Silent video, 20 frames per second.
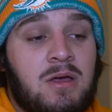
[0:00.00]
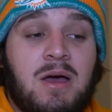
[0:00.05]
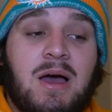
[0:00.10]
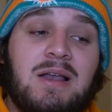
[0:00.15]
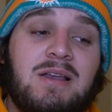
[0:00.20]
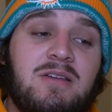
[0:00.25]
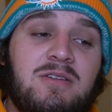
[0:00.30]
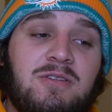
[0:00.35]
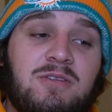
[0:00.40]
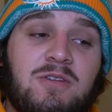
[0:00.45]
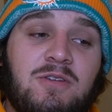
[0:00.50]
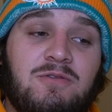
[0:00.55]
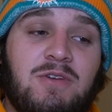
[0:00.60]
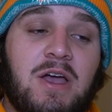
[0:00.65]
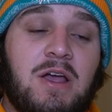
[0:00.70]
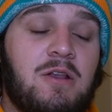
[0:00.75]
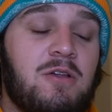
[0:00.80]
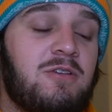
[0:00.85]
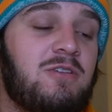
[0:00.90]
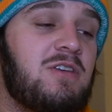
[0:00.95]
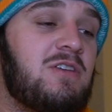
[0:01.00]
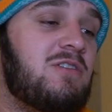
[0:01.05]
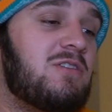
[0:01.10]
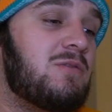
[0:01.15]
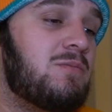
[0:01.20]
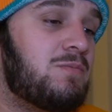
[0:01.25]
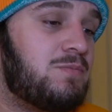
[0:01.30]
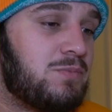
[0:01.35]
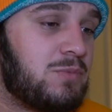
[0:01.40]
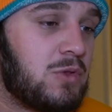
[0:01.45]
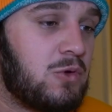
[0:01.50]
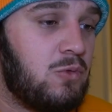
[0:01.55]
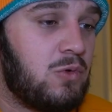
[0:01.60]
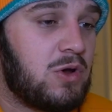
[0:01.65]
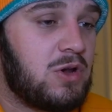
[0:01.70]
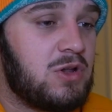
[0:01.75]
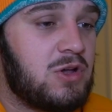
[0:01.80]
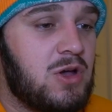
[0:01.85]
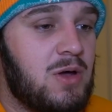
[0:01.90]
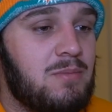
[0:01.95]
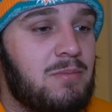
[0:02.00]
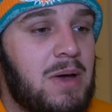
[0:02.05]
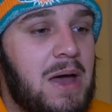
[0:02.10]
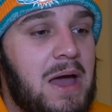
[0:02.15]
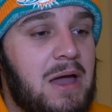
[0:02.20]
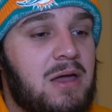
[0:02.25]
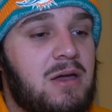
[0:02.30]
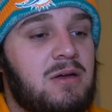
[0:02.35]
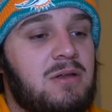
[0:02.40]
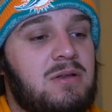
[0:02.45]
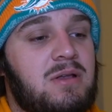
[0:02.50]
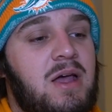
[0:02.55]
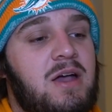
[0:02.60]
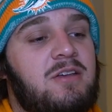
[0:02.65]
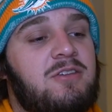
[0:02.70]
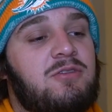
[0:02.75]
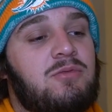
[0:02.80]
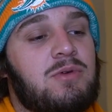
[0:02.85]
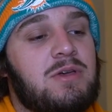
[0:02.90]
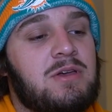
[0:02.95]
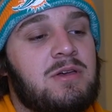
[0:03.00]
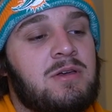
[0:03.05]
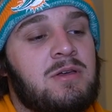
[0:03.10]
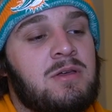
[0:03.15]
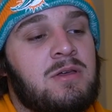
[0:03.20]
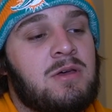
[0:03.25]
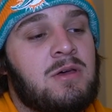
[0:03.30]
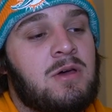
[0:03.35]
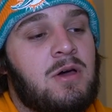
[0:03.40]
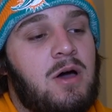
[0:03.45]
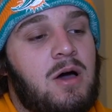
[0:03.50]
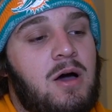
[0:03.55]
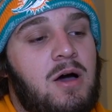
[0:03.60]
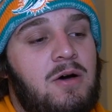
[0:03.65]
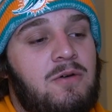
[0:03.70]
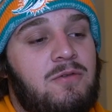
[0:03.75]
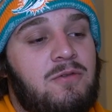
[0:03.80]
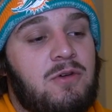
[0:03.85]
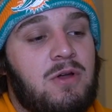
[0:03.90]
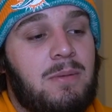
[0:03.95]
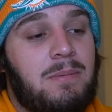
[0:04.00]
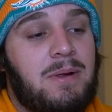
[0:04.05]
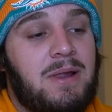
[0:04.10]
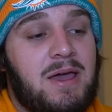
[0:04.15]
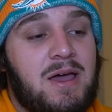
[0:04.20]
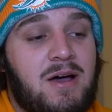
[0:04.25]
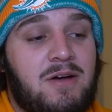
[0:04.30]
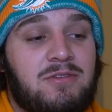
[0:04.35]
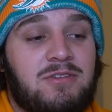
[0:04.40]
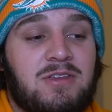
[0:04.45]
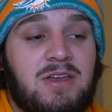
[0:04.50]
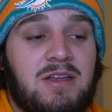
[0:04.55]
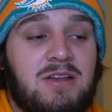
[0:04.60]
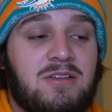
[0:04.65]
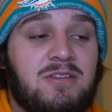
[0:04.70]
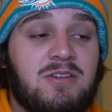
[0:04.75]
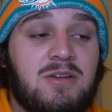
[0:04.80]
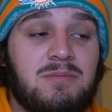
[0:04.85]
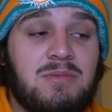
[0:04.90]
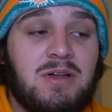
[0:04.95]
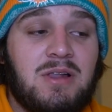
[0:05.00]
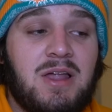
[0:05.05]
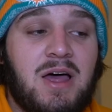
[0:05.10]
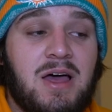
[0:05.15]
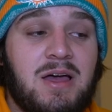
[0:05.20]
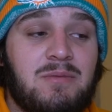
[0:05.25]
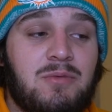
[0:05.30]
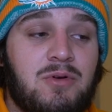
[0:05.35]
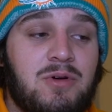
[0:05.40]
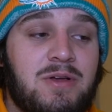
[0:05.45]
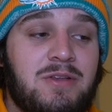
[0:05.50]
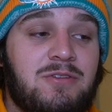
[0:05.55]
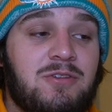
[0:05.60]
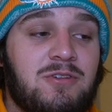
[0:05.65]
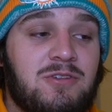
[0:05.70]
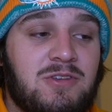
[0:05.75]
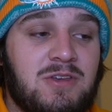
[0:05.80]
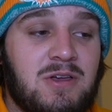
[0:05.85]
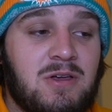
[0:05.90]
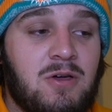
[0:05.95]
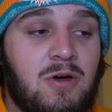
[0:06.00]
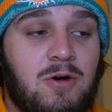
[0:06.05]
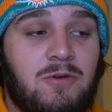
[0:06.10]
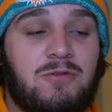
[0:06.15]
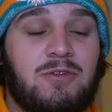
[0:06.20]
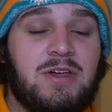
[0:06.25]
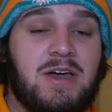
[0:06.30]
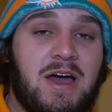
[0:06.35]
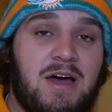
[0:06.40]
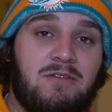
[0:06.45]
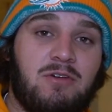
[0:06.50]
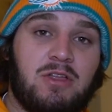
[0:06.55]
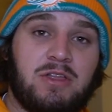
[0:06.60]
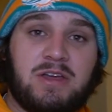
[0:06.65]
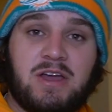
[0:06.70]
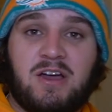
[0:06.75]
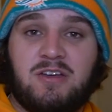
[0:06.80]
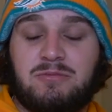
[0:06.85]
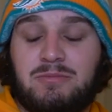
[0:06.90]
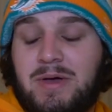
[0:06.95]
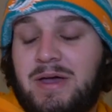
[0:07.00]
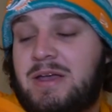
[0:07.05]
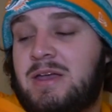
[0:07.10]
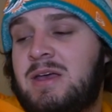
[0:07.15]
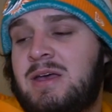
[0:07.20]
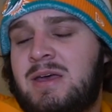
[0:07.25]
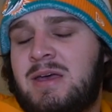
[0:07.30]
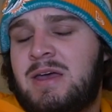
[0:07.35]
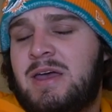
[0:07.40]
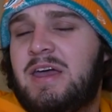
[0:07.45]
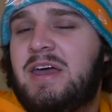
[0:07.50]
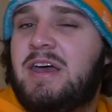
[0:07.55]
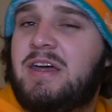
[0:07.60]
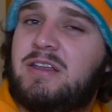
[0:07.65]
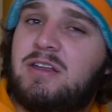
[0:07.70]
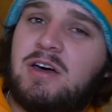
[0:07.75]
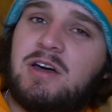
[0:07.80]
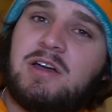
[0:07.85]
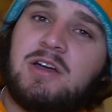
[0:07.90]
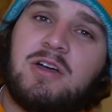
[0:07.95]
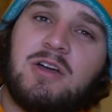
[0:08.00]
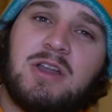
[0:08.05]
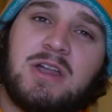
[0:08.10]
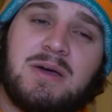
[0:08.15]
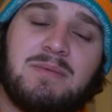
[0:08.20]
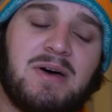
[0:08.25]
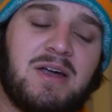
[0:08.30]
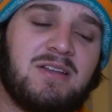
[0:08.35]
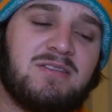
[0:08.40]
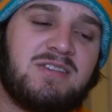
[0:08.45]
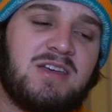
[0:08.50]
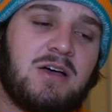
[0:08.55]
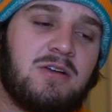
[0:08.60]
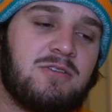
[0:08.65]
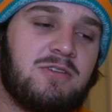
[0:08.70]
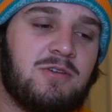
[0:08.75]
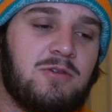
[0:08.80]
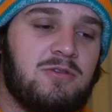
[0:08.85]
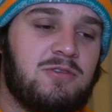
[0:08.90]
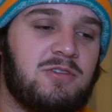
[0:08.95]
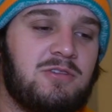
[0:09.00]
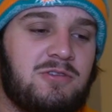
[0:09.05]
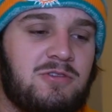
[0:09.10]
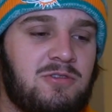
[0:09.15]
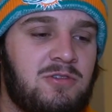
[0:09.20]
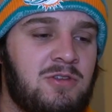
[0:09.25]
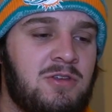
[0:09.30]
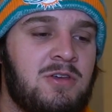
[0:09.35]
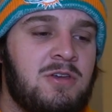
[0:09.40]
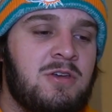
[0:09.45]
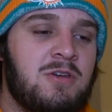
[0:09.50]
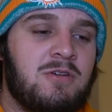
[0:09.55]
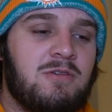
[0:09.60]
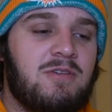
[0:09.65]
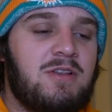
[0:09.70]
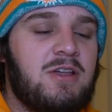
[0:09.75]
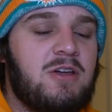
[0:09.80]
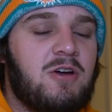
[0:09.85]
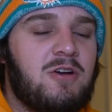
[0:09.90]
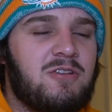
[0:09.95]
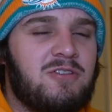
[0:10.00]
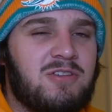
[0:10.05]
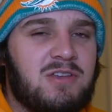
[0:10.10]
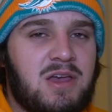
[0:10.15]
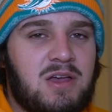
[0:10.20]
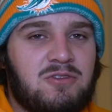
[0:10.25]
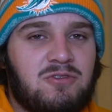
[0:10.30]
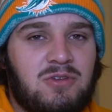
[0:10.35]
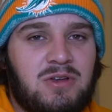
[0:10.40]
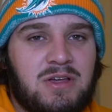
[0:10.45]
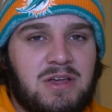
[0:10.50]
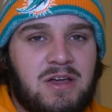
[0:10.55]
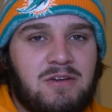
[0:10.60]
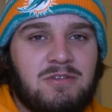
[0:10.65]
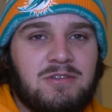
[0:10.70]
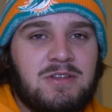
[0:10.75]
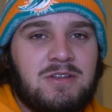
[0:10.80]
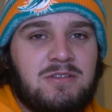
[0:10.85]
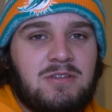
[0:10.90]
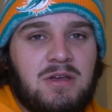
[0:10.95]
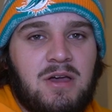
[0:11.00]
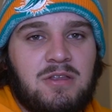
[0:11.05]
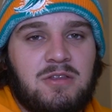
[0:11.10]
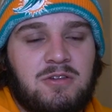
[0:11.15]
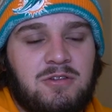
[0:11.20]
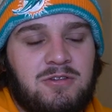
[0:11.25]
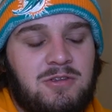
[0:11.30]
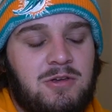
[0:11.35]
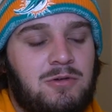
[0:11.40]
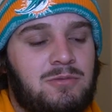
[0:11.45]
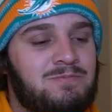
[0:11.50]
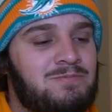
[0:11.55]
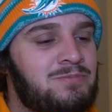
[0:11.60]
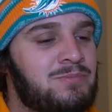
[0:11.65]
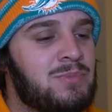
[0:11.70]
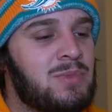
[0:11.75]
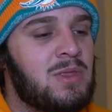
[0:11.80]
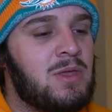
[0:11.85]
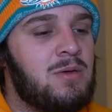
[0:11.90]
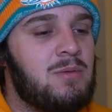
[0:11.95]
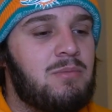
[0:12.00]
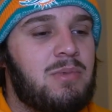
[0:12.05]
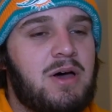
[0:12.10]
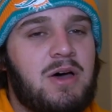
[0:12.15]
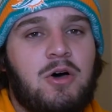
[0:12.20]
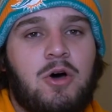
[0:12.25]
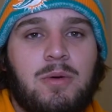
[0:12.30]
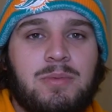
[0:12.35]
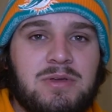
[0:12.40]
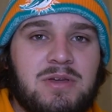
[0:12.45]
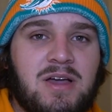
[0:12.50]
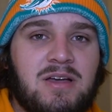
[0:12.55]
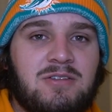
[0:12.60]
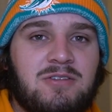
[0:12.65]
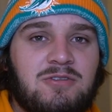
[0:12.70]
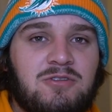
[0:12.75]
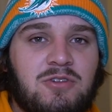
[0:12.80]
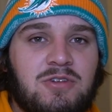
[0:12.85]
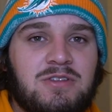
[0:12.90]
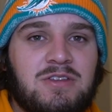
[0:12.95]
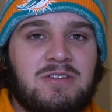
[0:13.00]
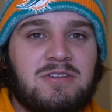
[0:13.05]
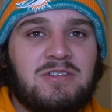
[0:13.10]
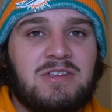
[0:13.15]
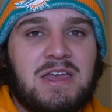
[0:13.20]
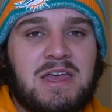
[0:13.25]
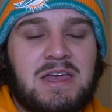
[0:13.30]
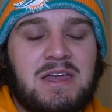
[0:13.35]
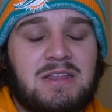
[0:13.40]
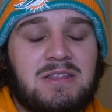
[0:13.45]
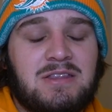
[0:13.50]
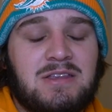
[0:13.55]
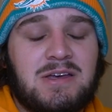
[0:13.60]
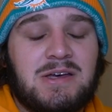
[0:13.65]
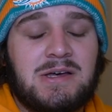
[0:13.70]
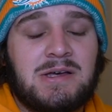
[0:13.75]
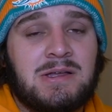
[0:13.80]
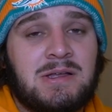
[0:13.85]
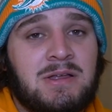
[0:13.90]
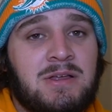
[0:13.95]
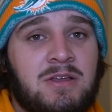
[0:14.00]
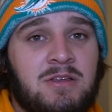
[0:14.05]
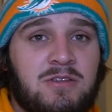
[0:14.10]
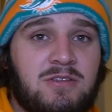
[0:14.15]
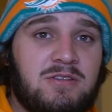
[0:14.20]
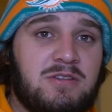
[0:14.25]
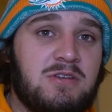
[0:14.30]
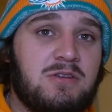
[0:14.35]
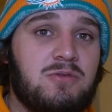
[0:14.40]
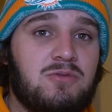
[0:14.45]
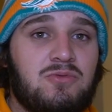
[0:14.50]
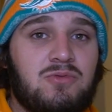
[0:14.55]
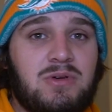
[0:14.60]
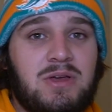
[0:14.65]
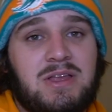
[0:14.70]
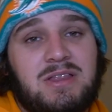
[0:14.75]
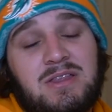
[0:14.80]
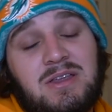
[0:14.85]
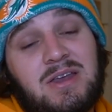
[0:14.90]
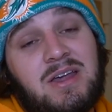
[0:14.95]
at least the regular season. We're going to come back next week for the playoffs, and it's going to be a lot more interesting. Hopefully, I have all the guys back, and currently I'm out of town, so it was just really hard scheduling everything together. So, but I hope you guys enjoyed this, and see you in the